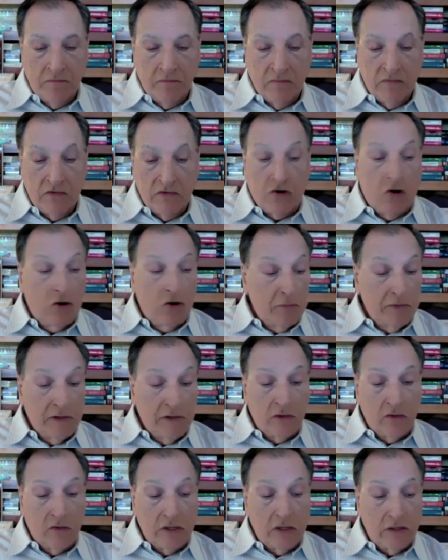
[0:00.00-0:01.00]
taught me a
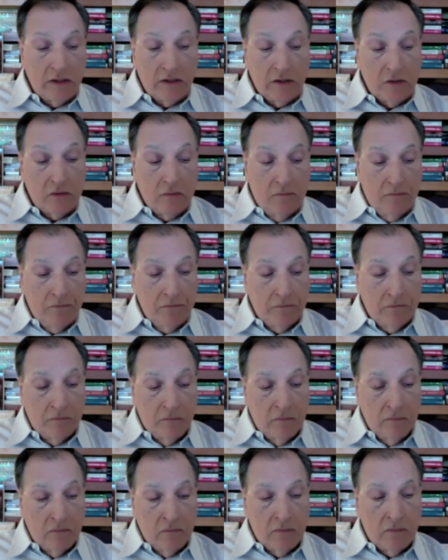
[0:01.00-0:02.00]
great deal.
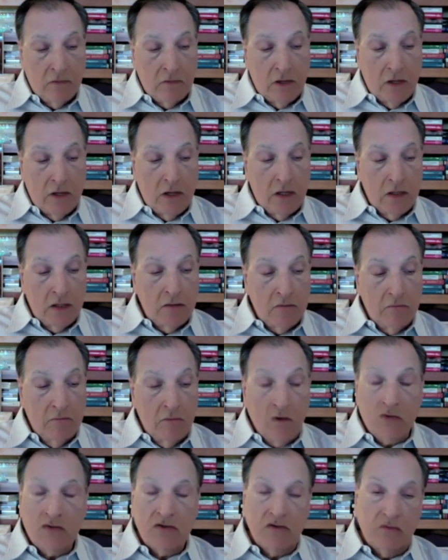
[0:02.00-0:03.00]
And
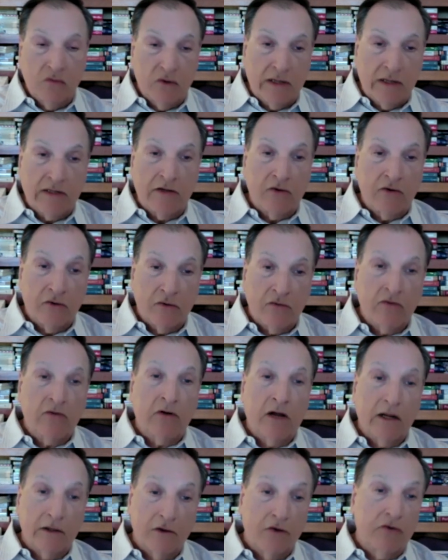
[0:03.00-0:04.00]
most of what I
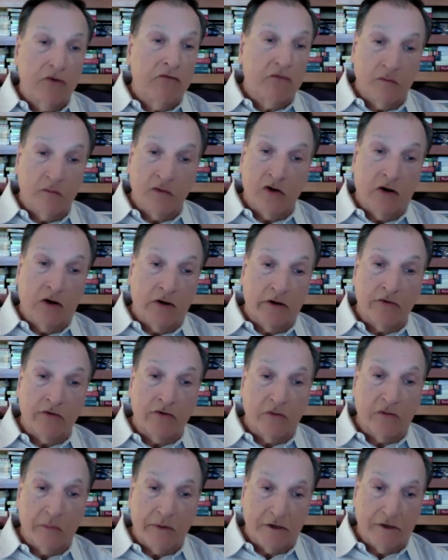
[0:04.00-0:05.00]
learned from talking to
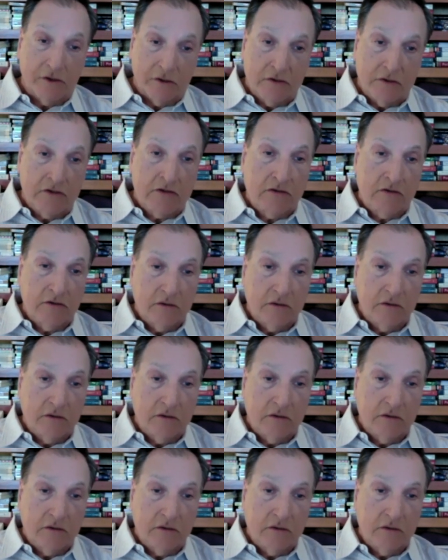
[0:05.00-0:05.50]
the patients.